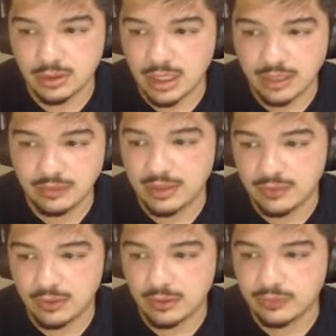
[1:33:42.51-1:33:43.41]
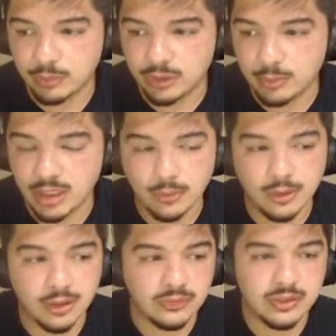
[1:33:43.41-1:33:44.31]
It's hard to put him anywhere
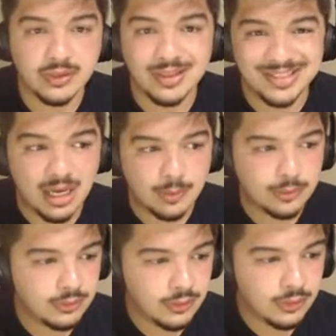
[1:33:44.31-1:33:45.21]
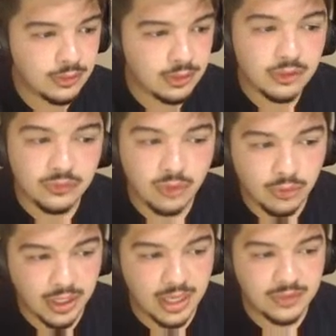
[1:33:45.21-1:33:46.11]
else than the top because all the
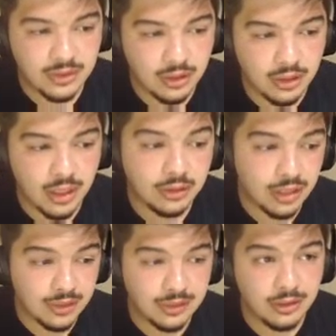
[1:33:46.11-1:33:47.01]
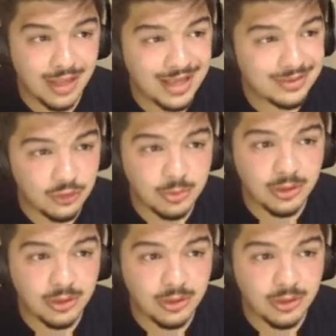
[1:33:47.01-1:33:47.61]
guys here, and I think Glasnow's probably